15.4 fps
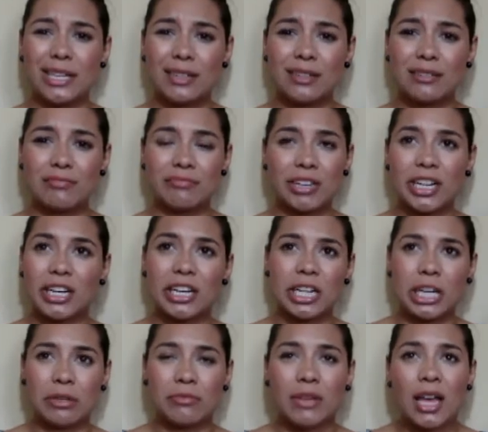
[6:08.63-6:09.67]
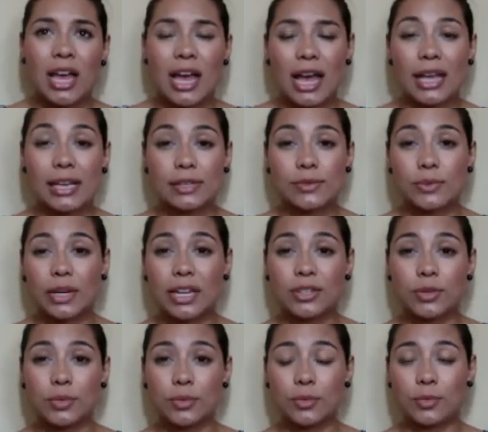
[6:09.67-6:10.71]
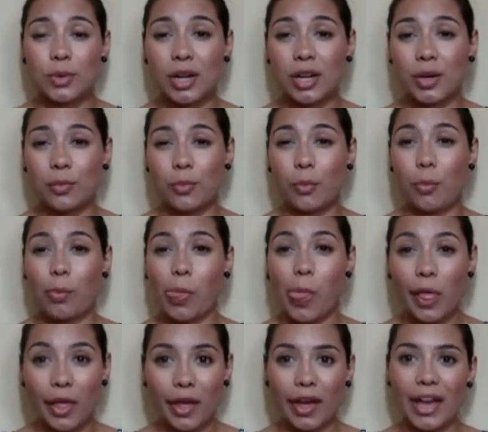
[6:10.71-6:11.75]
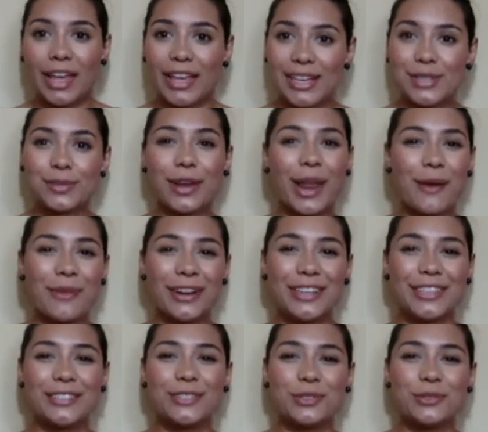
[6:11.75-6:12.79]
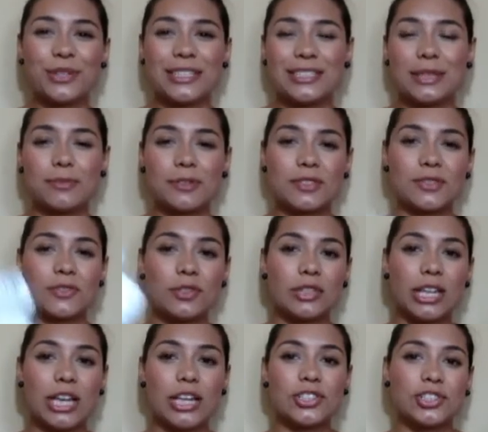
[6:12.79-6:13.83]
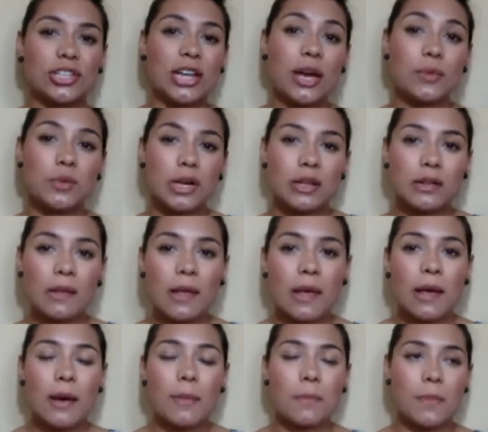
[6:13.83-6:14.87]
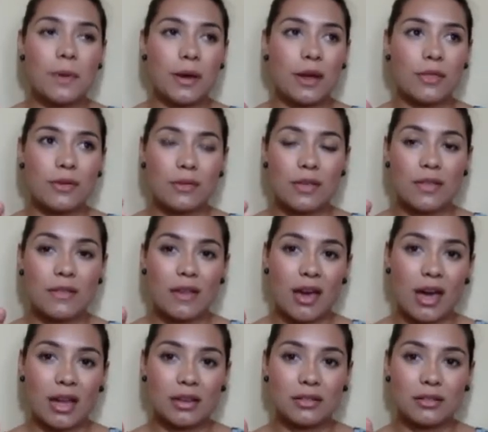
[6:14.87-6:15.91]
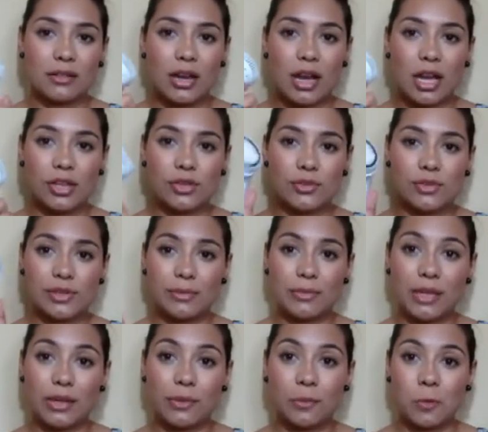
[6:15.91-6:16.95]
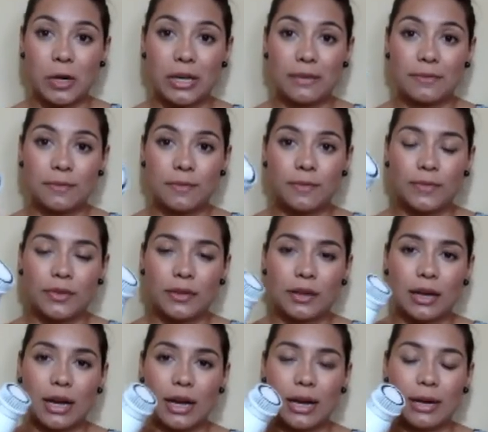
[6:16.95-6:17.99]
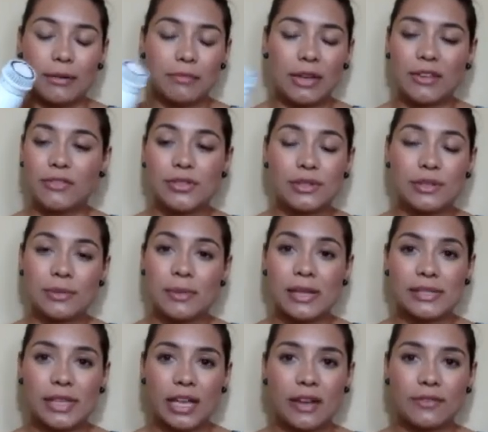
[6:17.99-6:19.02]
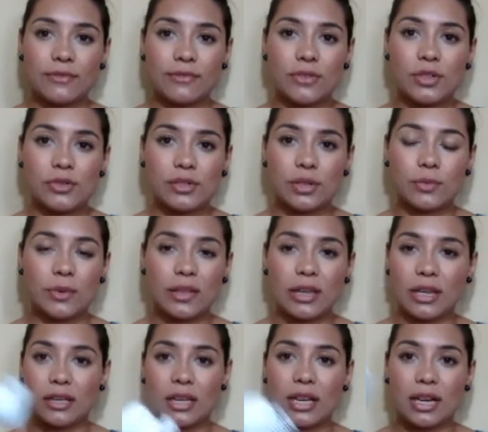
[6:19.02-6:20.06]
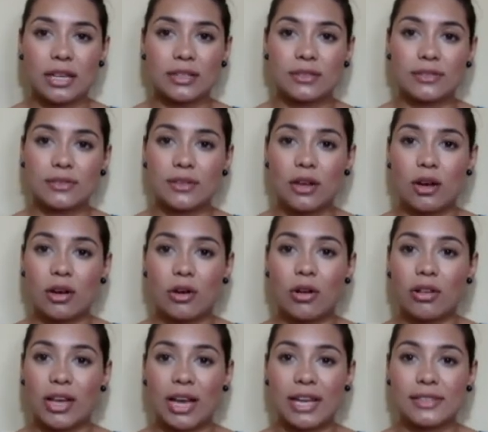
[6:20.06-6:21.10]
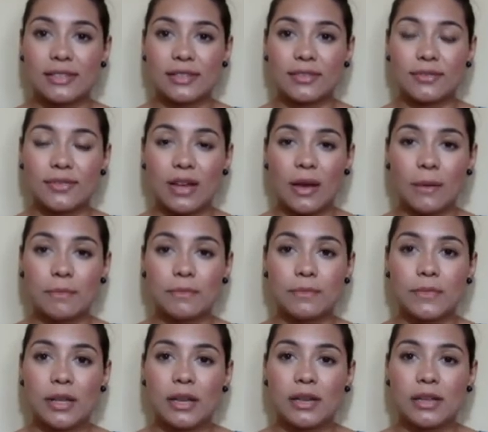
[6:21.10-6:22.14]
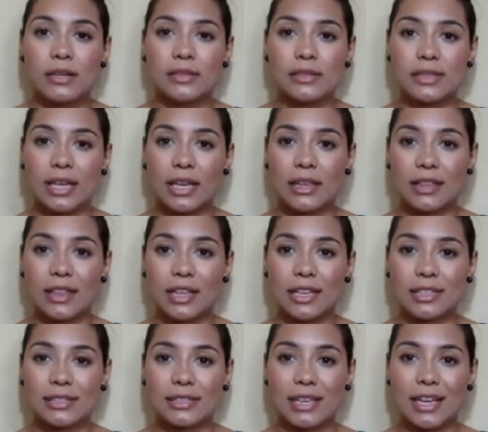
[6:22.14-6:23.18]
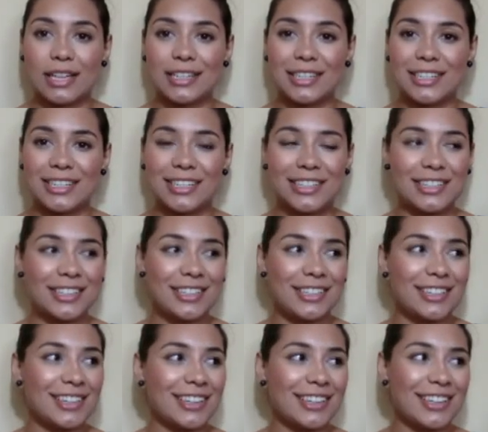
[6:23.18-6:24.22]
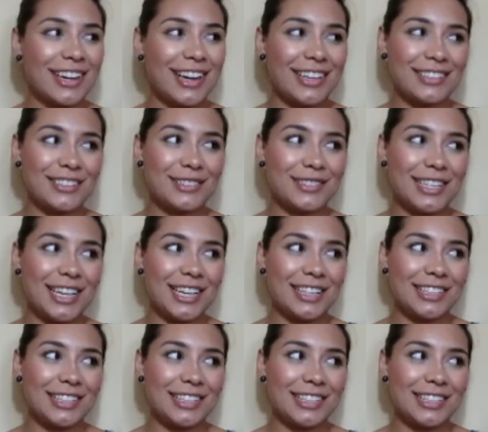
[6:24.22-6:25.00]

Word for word: Um, I guess when I do, when I but I guess when I want to do a deep exfoliation, I will. But other than that, I use a medium one. Um, it feels amazing. I've used it with any kind of, all kinds of um, skin things and, hi Villa.